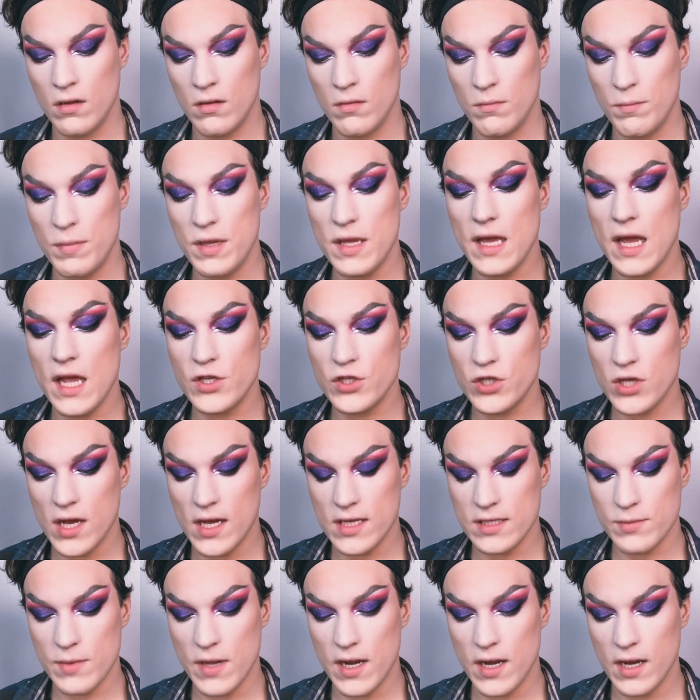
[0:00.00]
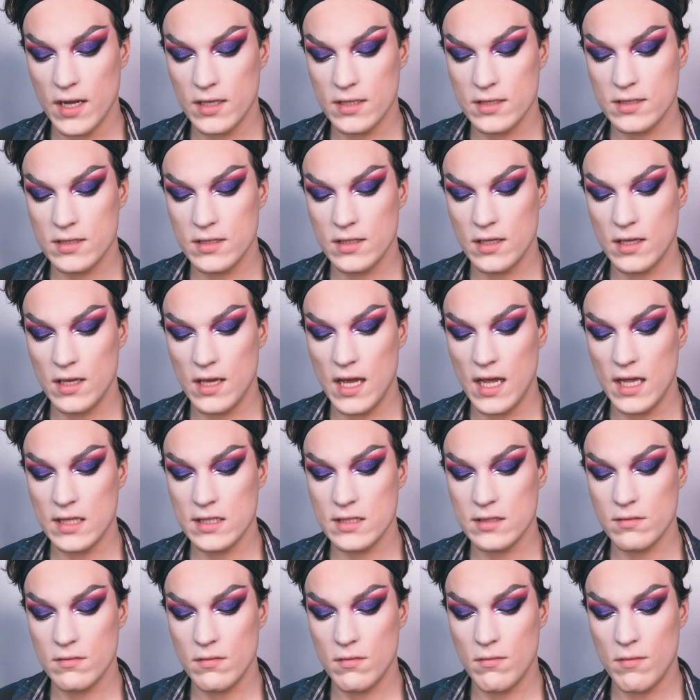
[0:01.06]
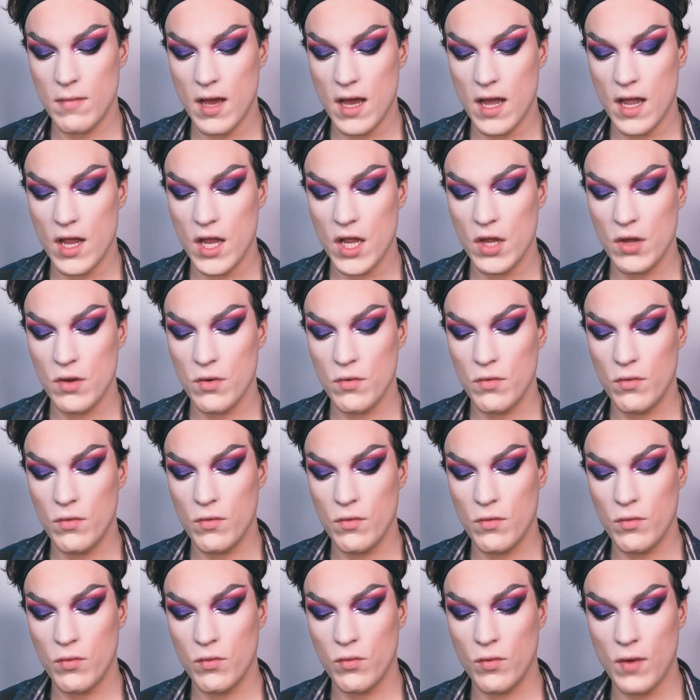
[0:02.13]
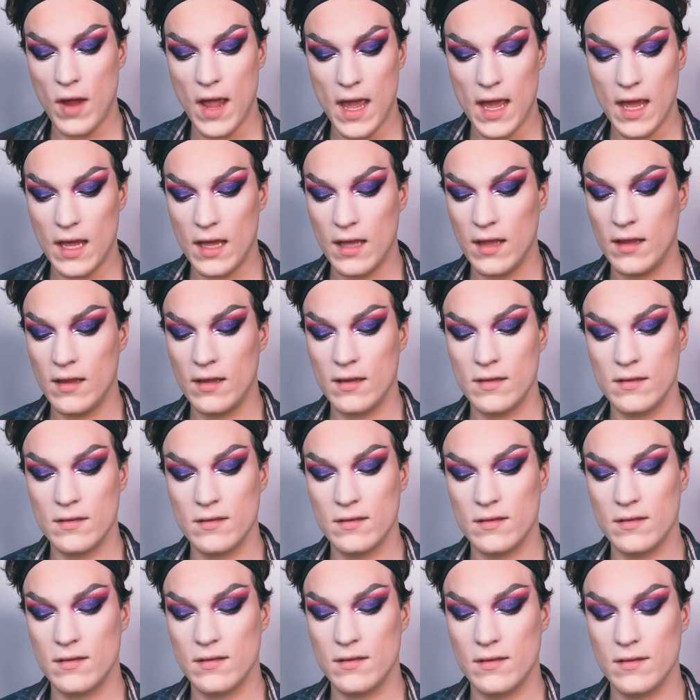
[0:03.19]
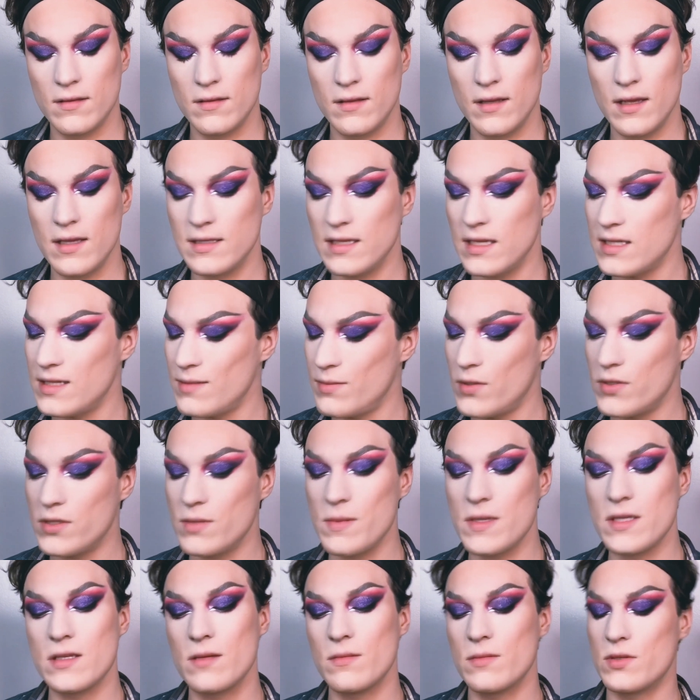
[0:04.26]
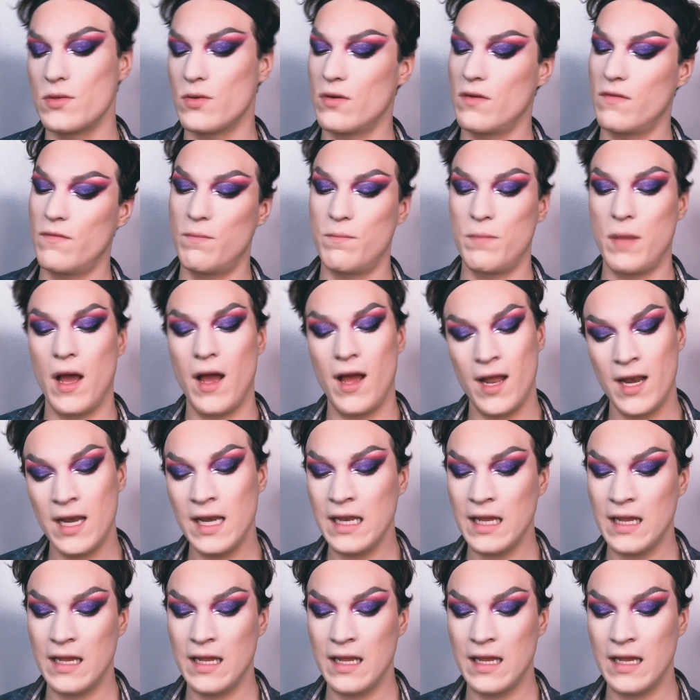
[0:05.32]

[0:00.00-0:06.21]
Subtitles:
BH Cosmetics, it's my Ray. Is that supposed to be some sort of pun?